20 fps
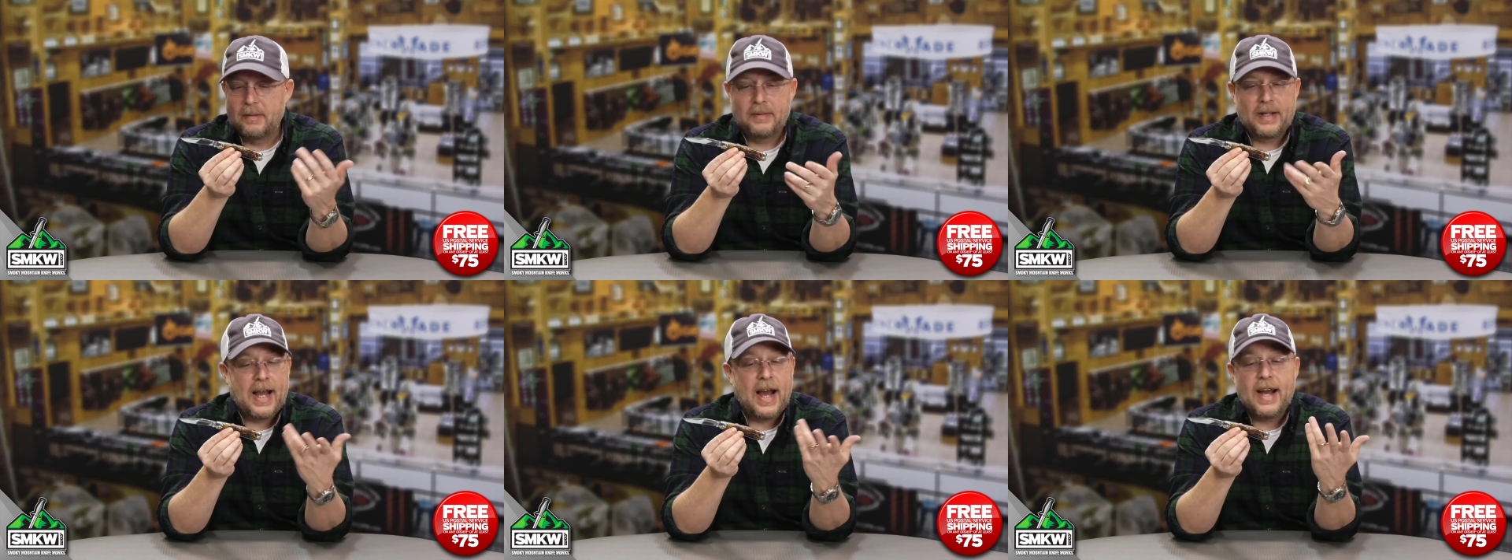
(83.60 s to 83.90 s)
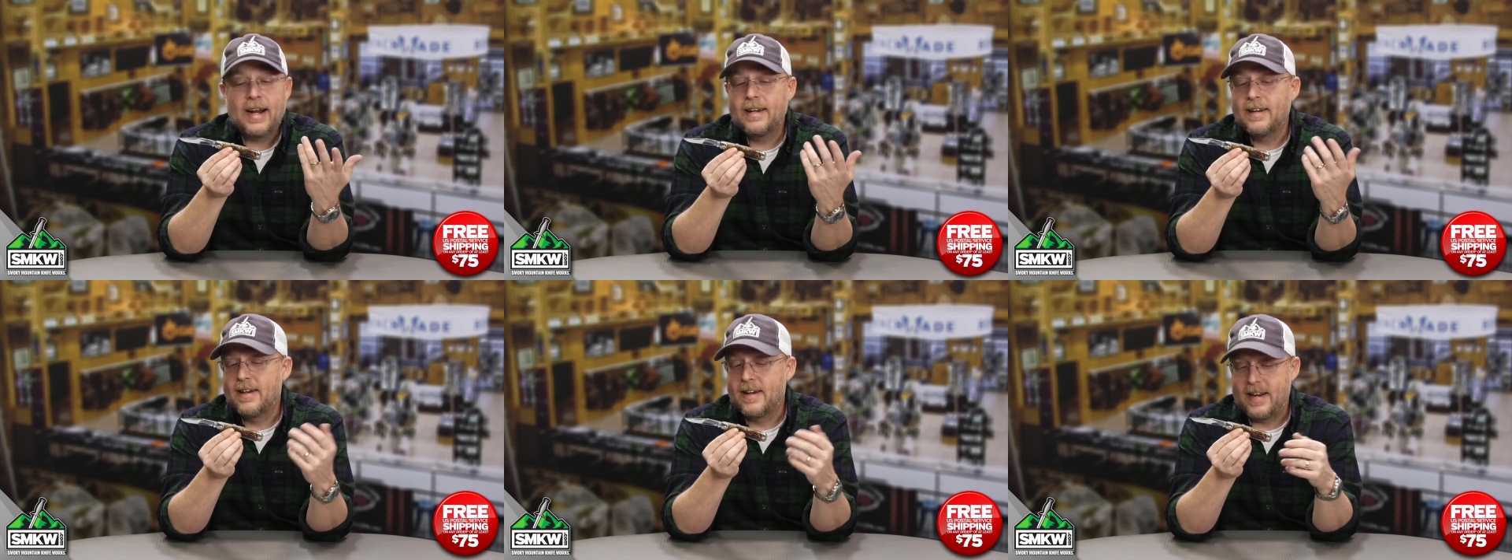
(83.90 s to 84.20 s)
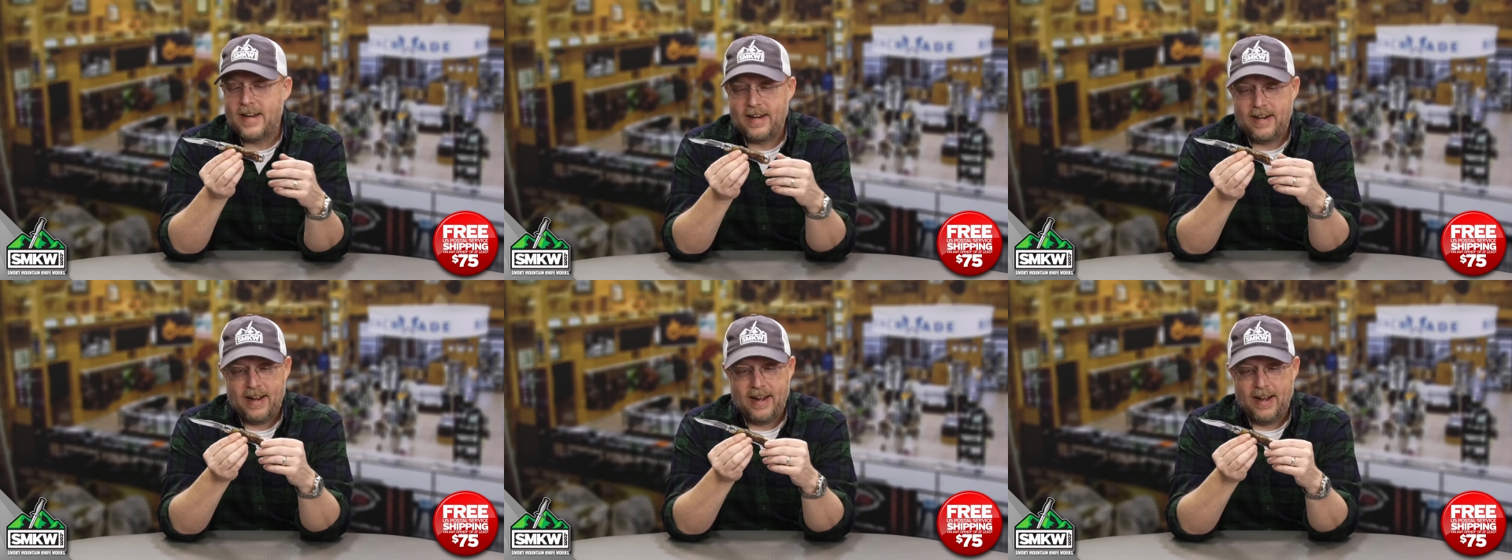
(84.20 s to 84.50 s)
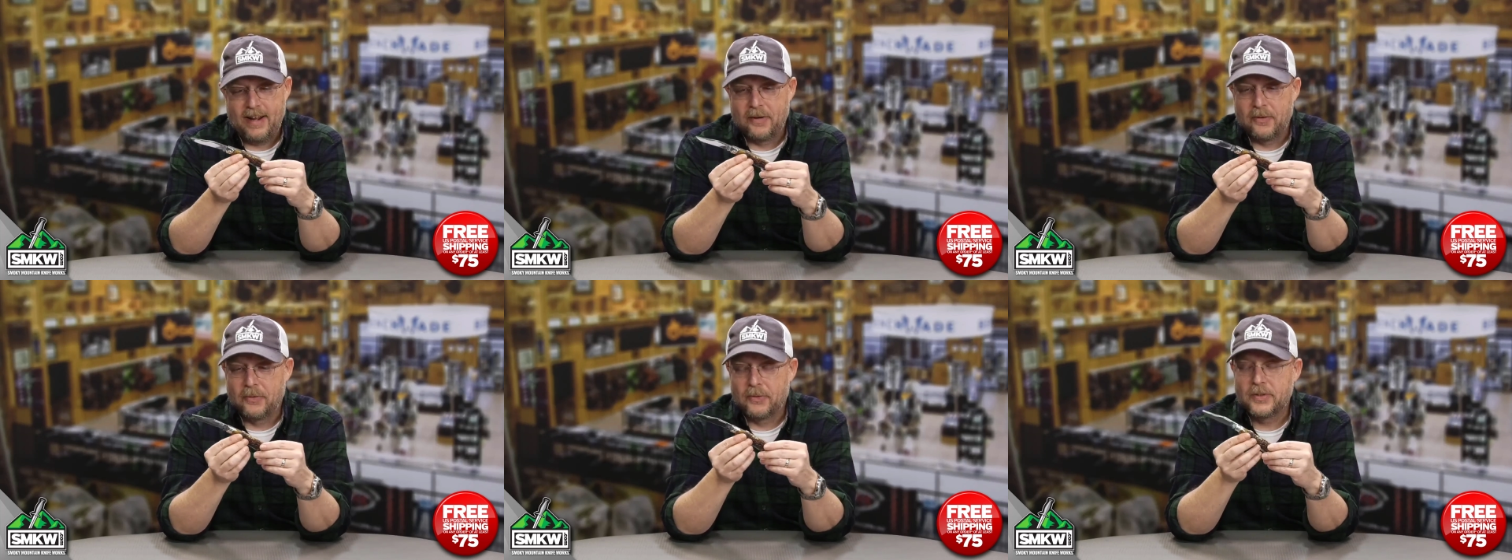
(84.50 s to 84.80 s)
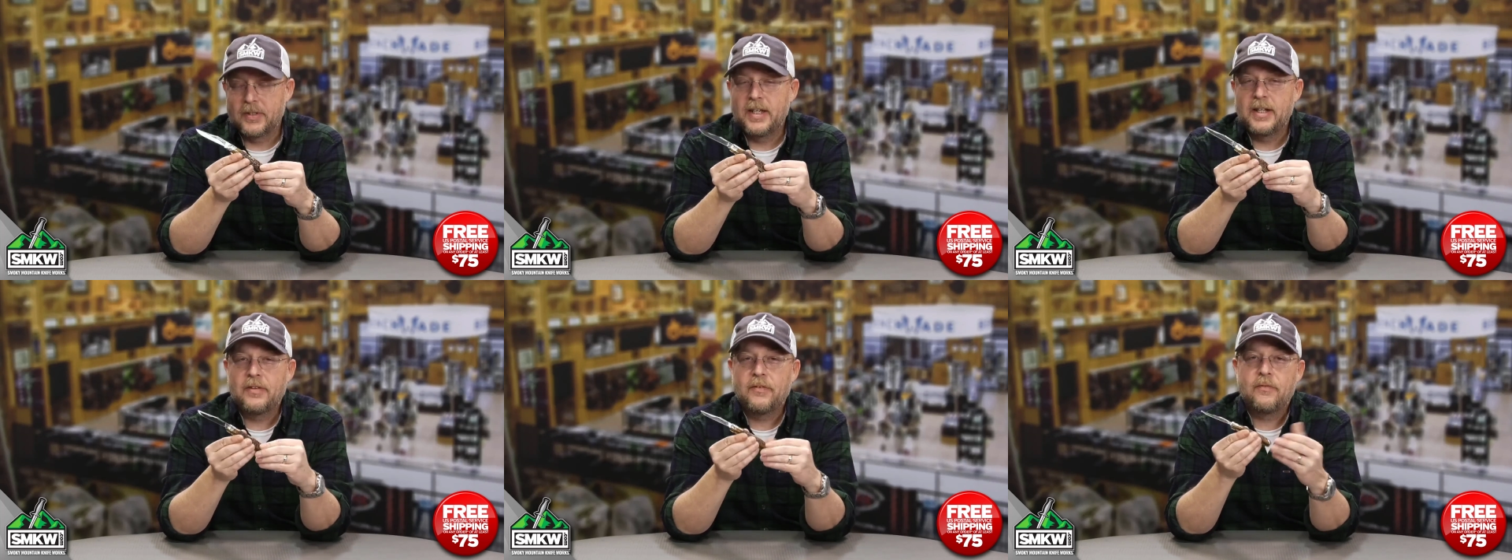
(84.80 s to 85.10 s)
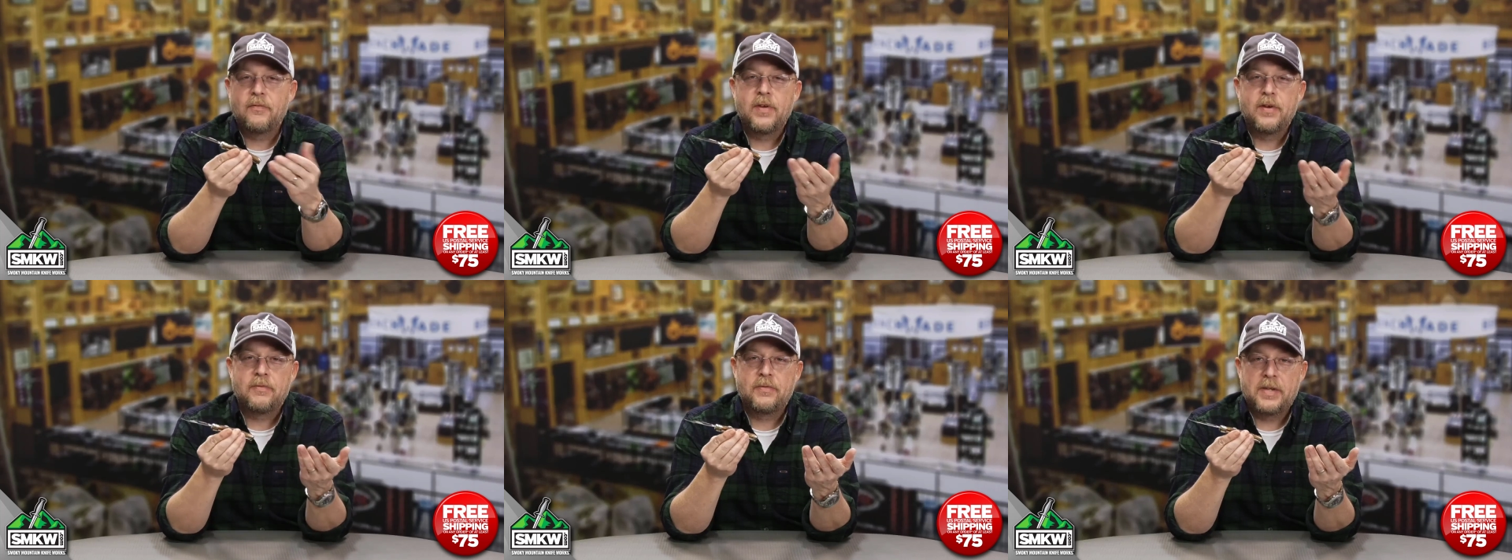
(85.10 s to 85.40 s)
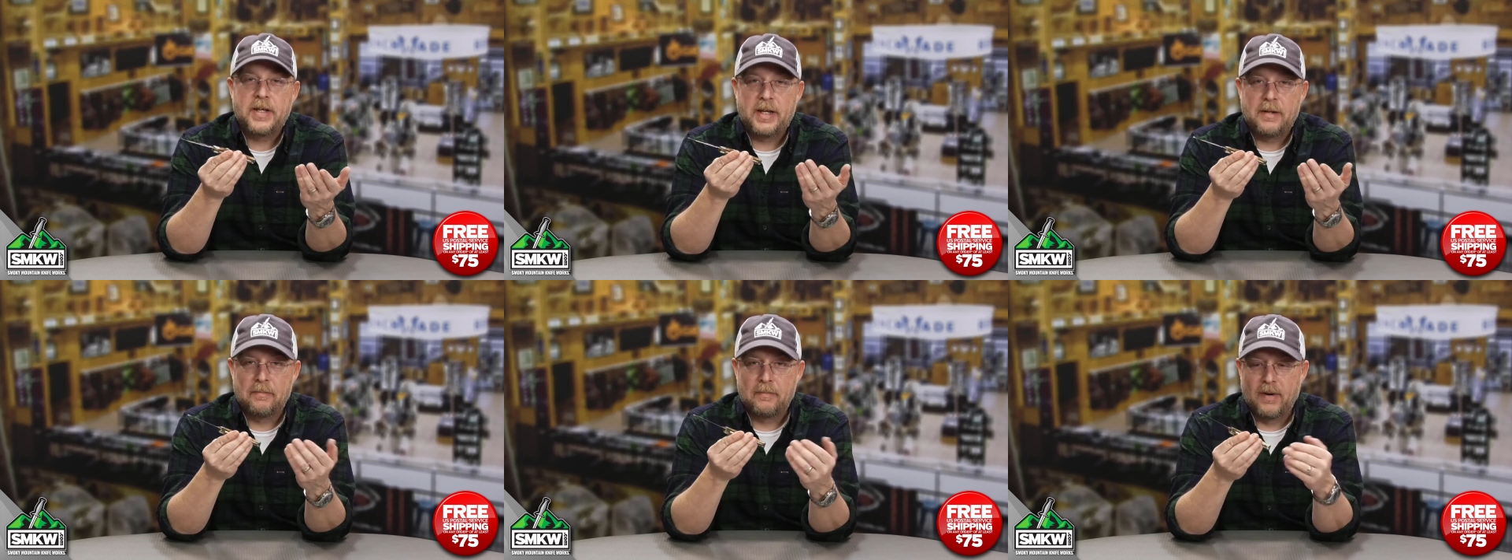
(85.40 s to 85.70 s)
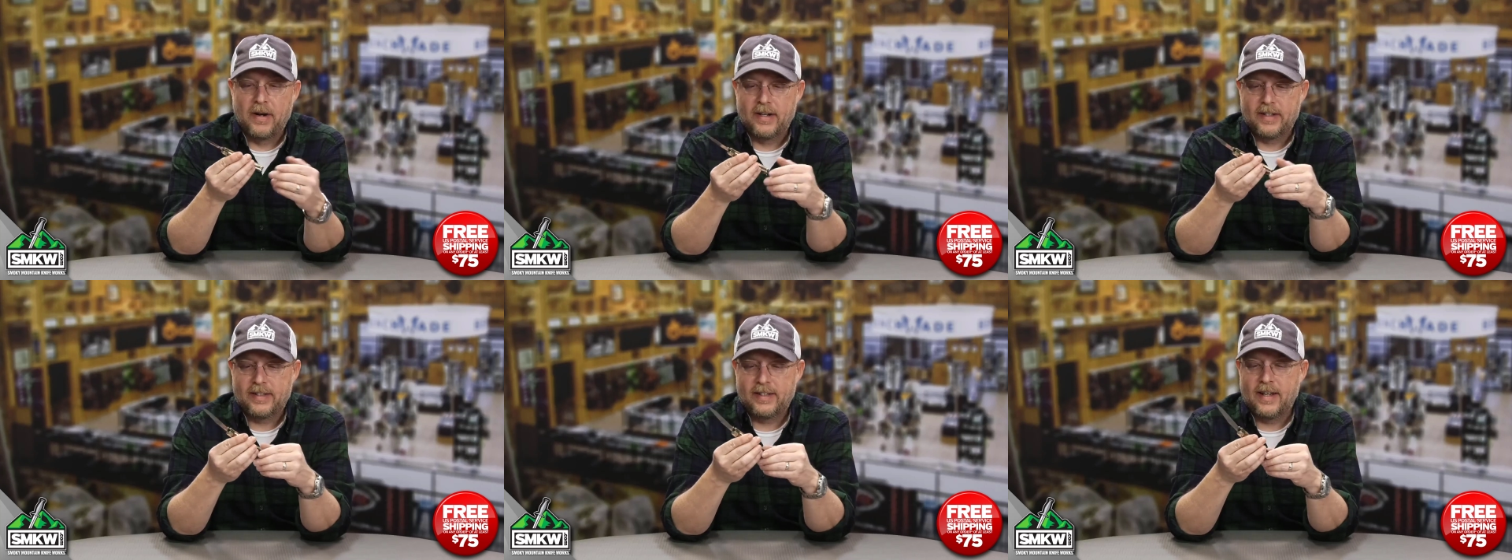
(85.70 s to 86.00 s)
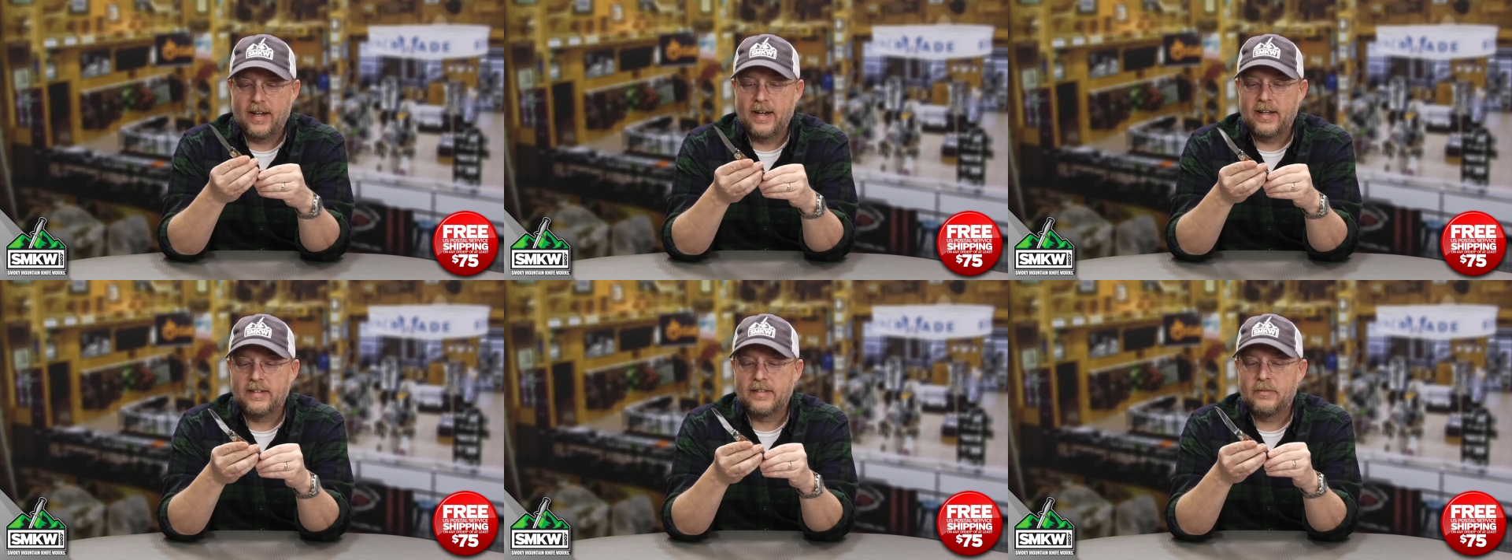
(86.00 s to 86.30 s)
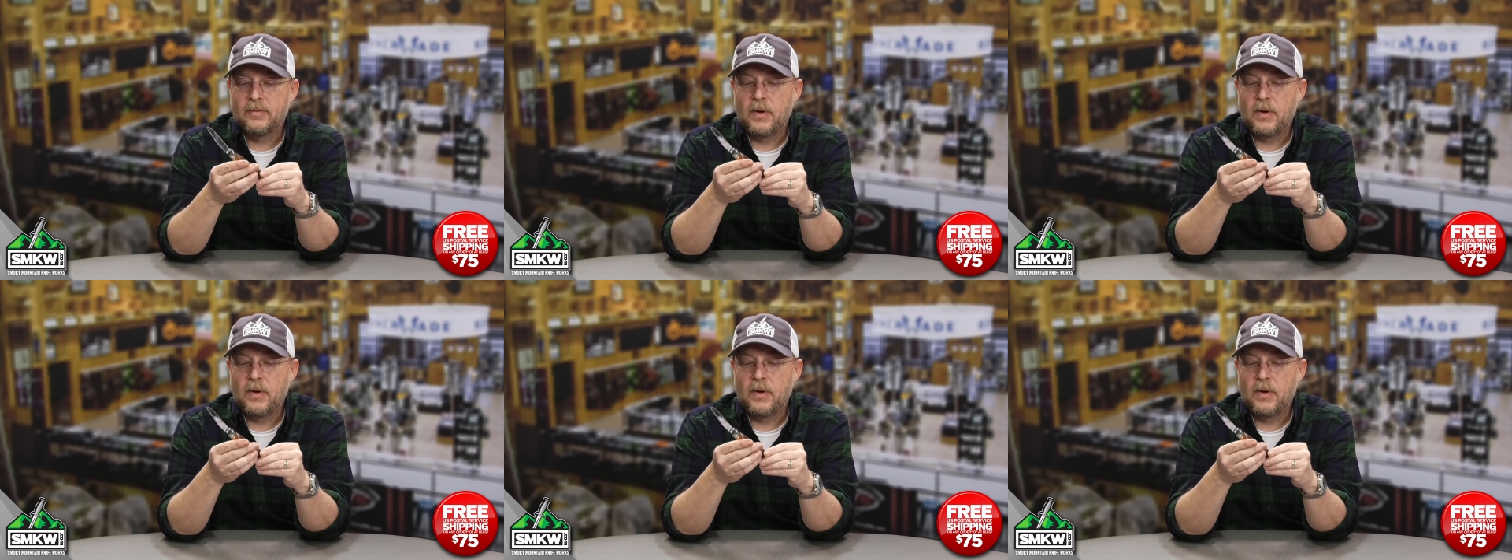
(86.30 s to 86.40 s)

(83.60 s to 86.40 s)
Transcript: kind of neat handles. It's fifteen bucks, guys.